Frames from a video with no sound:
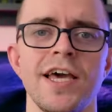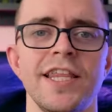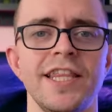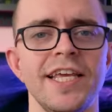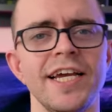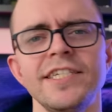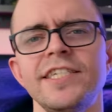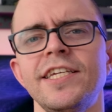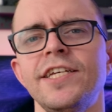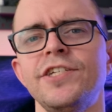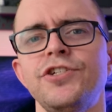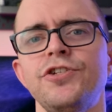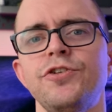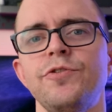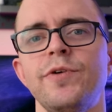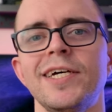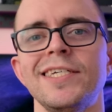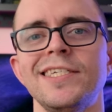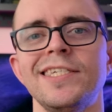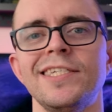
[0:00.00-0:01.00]
The
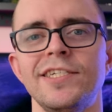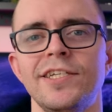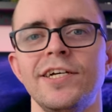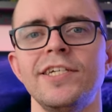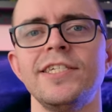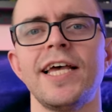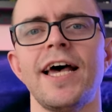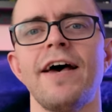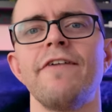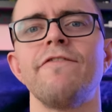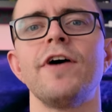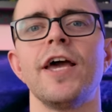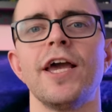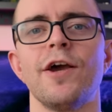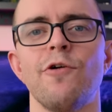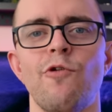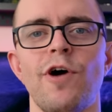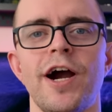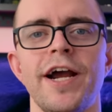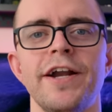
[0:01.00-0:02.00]
XH2S does have a
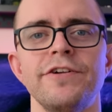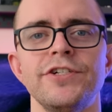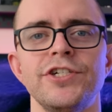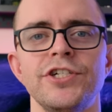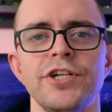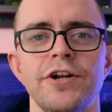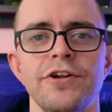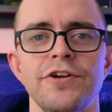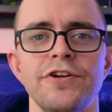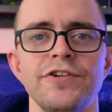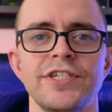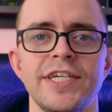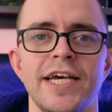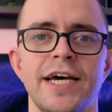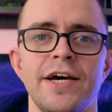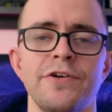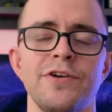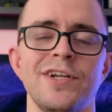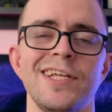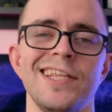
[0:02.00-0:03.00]
quieter shutter
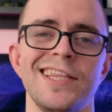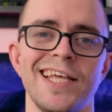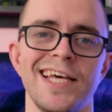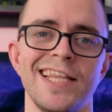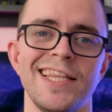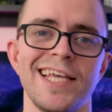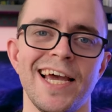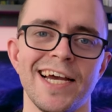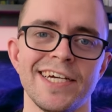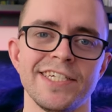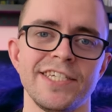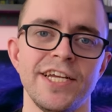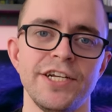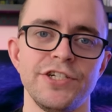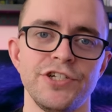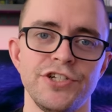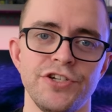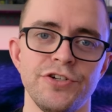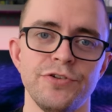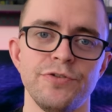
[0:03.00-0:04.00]
sound than the
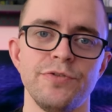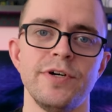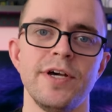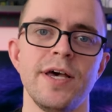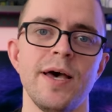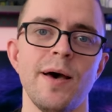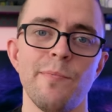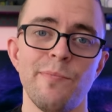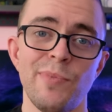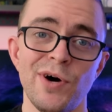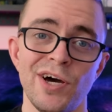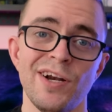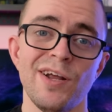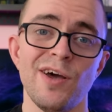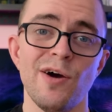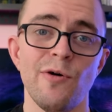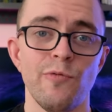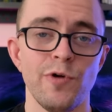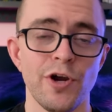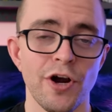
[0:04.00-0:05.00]
XH2,
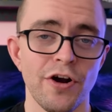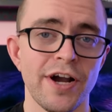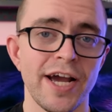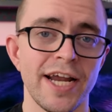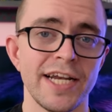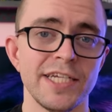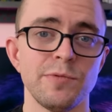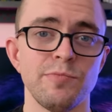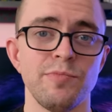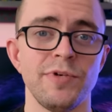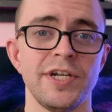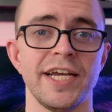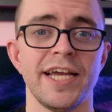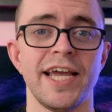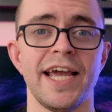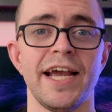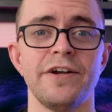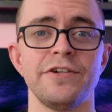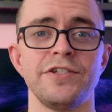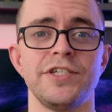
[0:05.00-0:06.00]
but we are kind of splitting
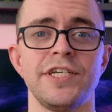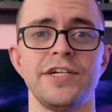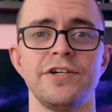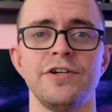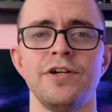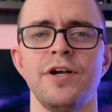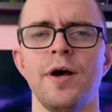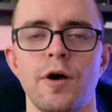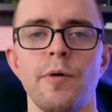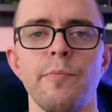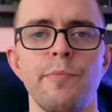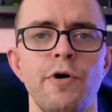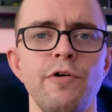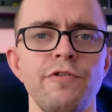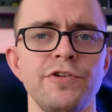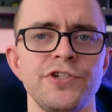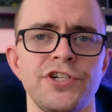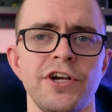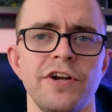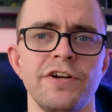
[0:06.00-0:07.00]
hairs here. Both
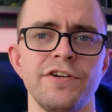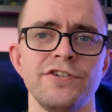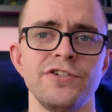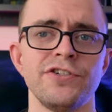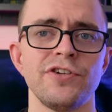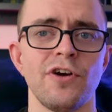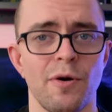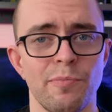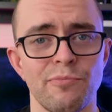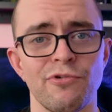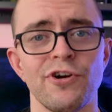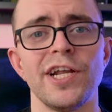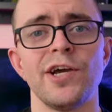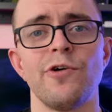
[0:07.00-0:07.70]
shutters are pretty